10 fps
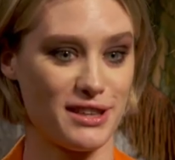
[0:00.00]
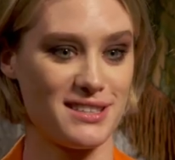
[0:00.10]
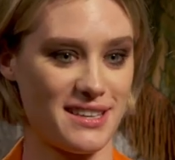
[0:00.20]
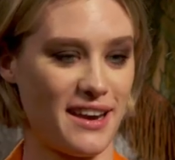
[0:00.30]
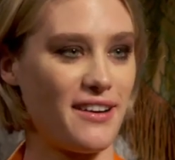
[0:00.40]

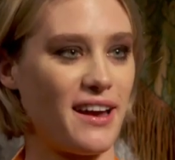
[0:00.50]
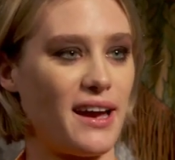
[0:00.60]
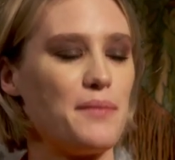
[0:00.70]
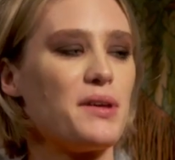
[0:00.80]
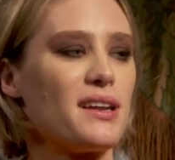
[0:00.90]
really
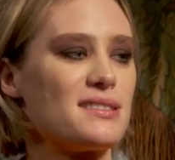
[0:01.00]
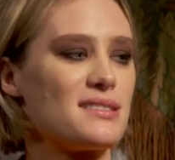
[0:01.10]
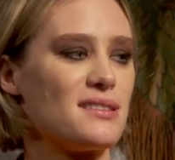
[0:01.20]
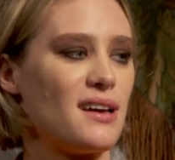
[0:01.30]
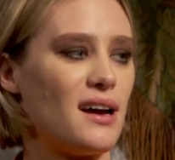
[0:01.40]
scary. I mean,
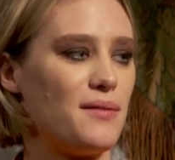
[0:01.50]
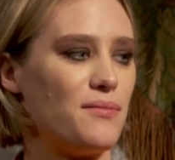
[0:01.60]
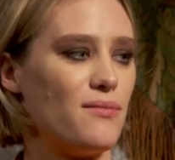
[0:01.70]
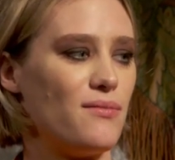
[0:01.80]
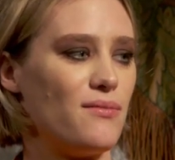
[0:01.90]
it's
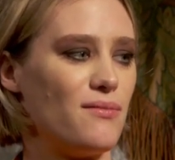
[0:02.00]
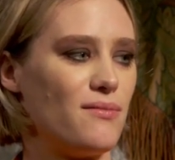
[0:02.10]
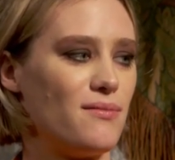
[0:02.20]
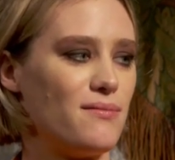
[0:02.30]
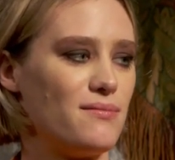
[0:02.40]
um,
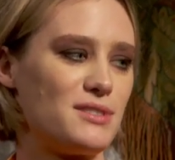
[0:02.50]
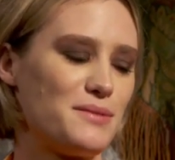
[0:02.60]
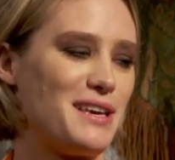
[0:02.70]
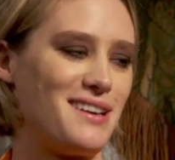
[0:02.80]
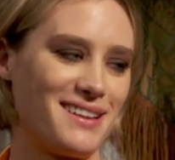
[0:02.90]

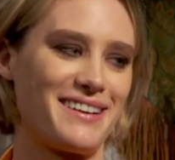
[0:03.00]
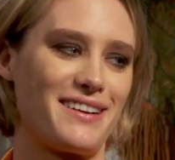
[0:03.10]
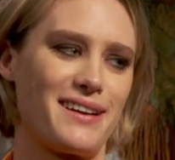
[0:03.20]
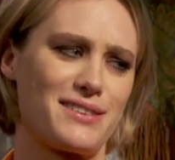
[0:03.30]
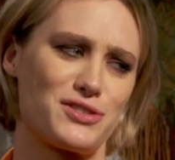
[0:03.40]
to be
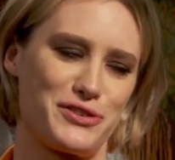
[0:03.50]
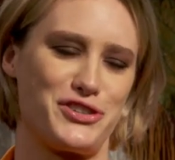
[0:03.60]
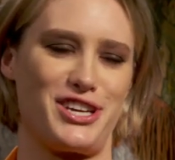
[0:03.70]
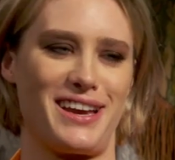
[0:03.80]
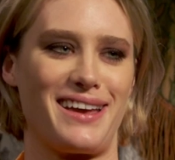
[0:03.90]
clear,
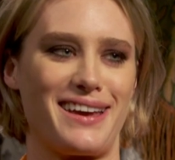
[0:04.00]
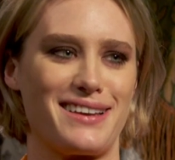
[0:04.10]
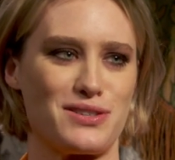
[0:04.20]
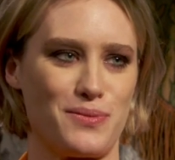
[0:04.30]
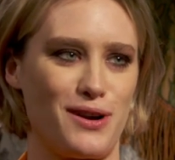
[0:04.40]

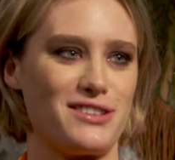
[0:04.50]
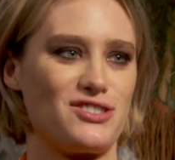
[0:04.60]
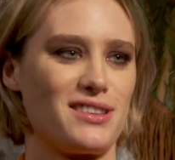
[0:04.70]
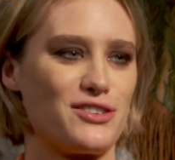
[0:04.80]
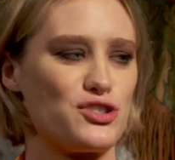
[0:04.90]
excruciating to
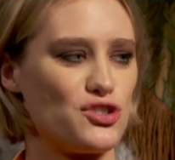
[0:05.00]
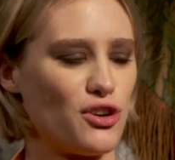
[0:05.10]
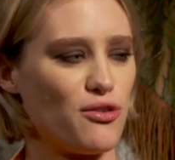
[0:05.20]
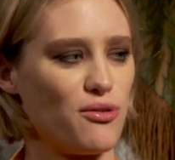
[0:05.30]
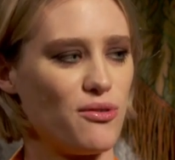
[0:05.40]
watch. There's
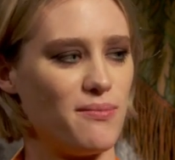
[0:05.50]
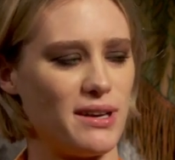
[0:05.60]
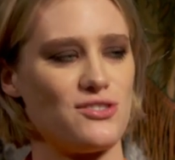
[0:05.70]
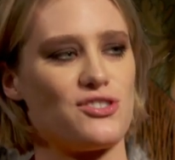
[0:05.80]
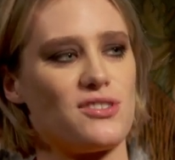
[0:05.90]
so
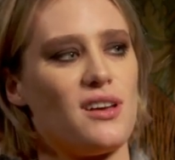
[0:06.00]
much